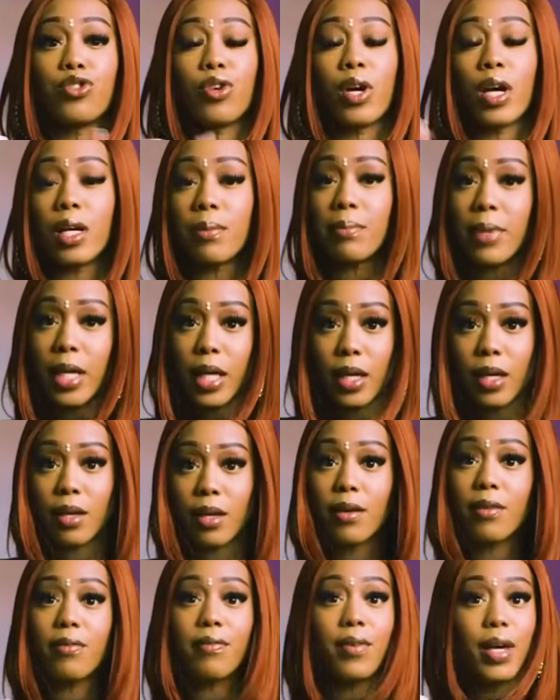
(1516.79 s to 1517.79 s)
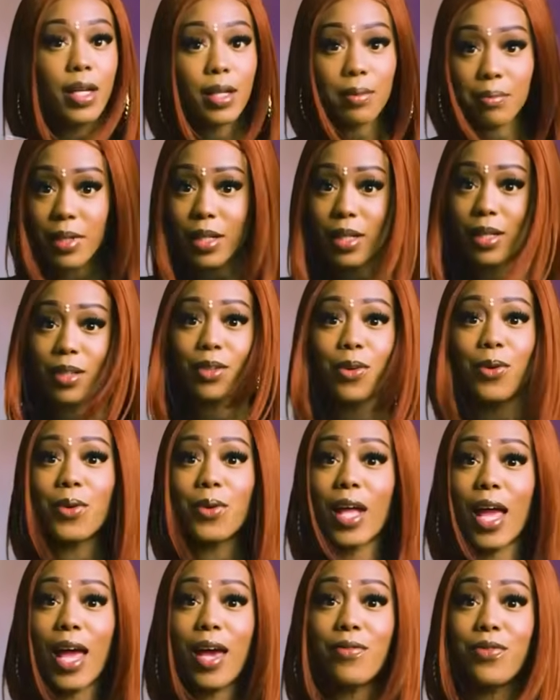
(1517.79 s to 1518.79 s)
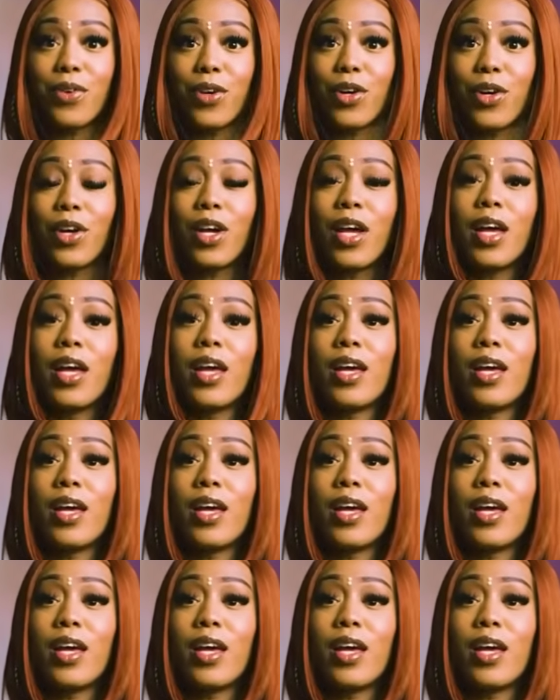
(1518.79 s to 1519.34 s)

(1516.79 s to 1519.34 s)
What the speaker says: drug me, fuck me, do whatever,